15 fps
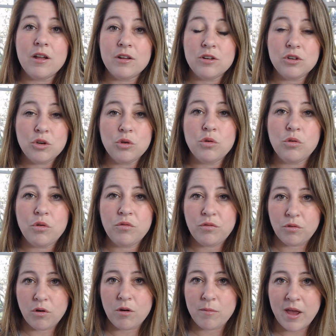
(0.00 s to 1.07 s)
new
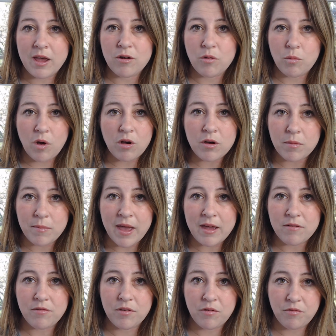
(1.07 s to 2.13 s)
floor mat or welcome
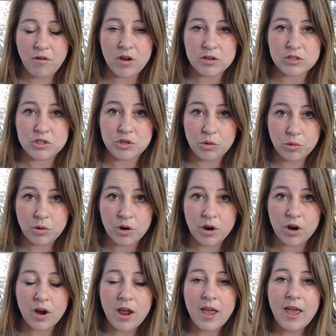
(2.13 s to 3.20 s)
mat for the front
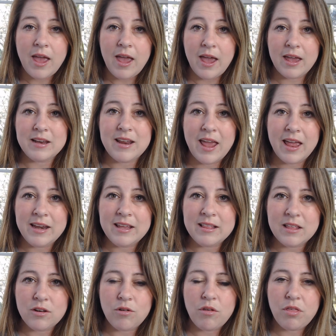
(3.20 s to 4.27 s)
door, and any
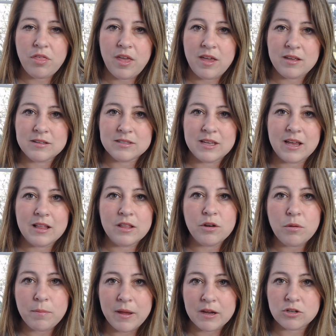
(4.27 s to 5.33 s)
little things like a
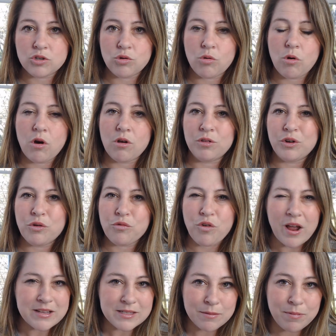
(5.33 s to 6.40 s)
little picture or a little
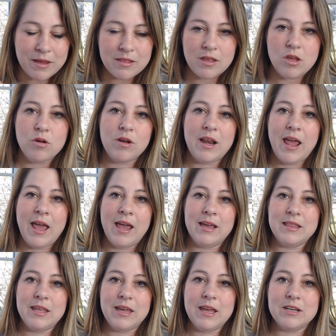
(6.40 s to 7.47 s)
recipe that you can hang
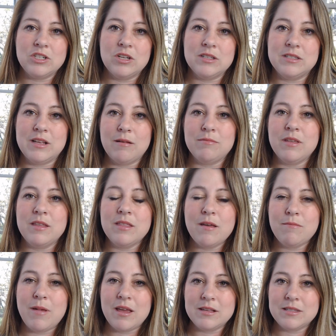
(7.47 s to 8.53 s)
in the kitchen, something
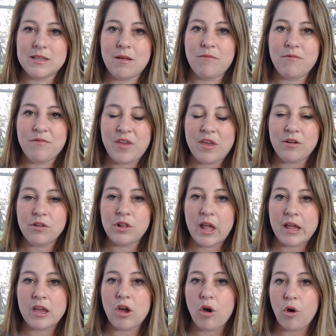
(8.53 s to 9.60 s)
that makes them feel
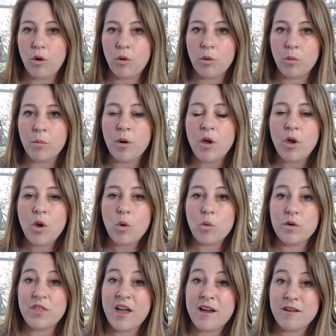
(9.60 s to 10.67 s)
like home
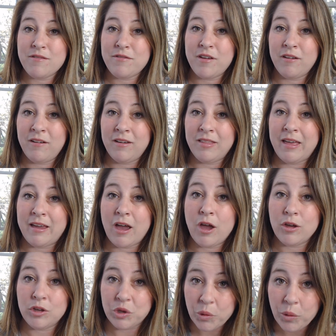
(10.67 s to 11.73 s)
without it feeling like
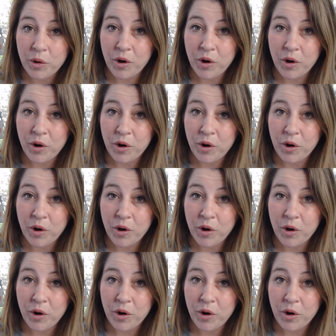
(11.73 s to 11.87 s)
your